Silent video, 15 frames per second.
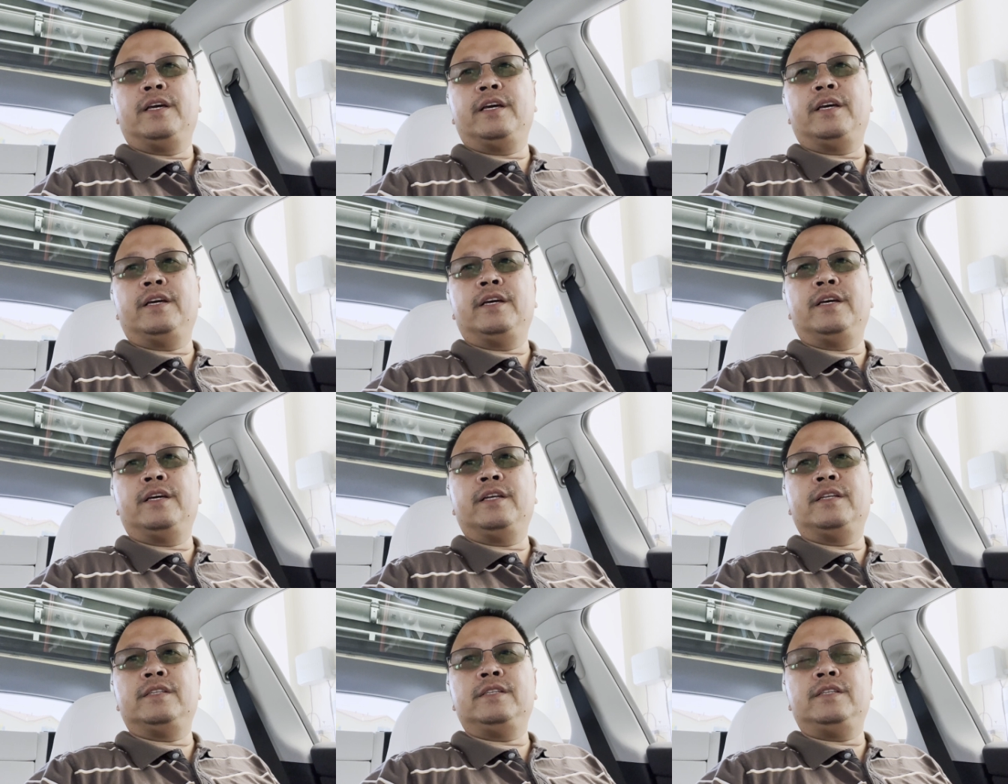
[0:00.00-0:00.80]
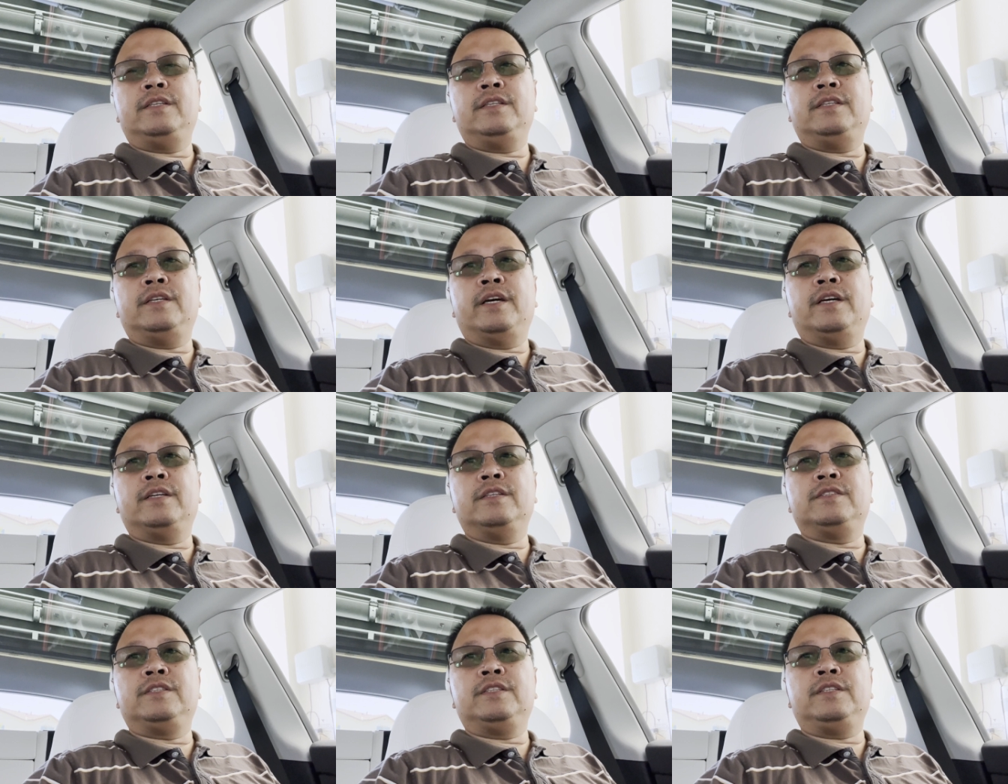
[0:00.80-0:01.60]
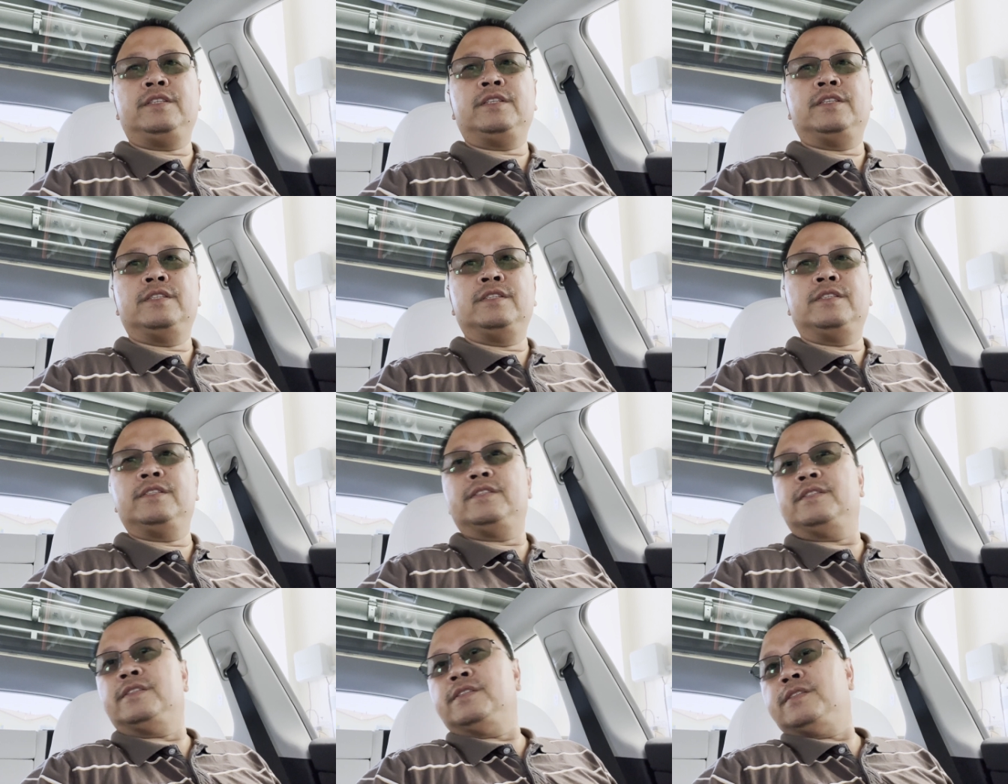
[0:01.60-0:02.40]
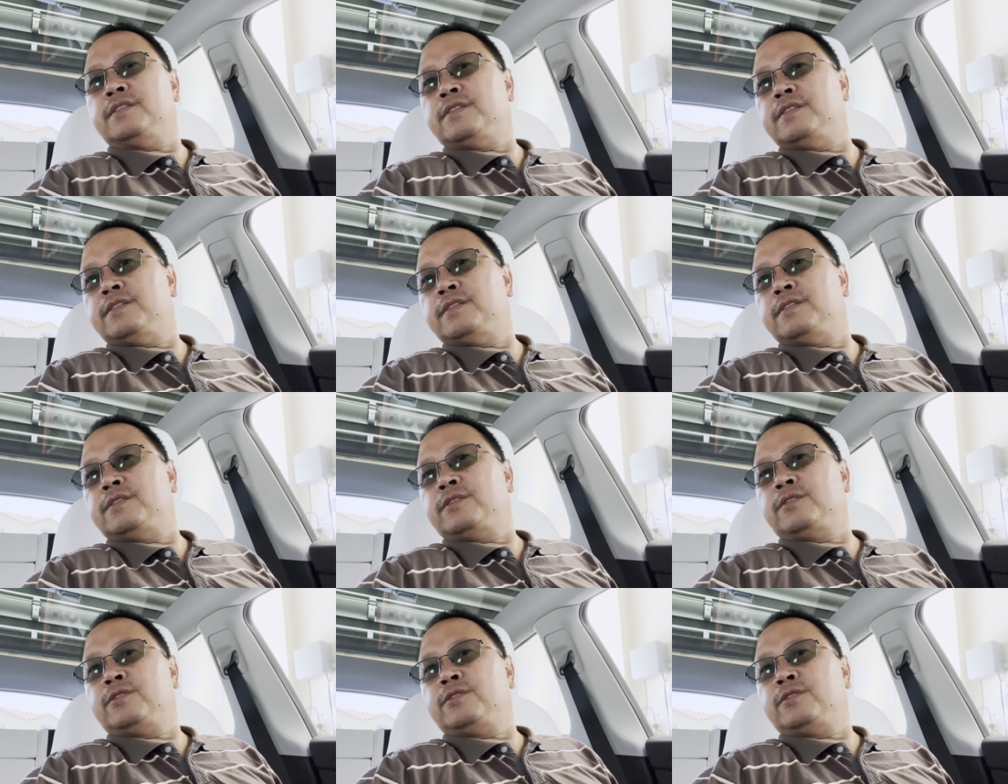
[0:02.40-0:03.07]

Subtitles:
And the energy is